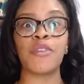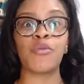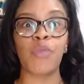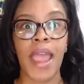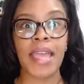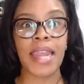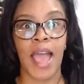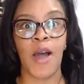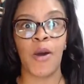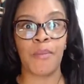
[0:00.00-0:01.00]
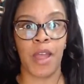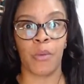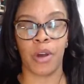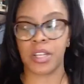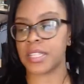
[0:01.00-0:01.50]
write out my
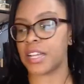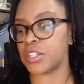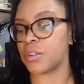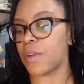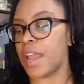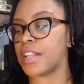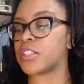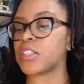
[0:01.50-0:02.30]
work session, right?